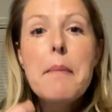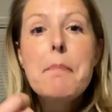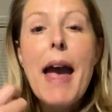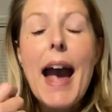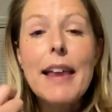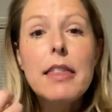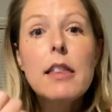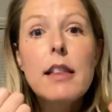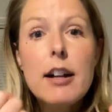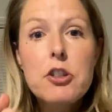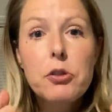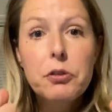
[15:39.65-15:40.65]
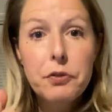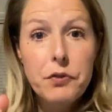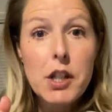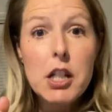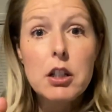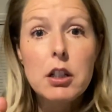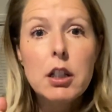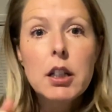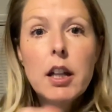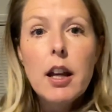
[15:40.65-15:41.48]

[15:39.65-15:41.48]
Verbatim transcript: pathological fear,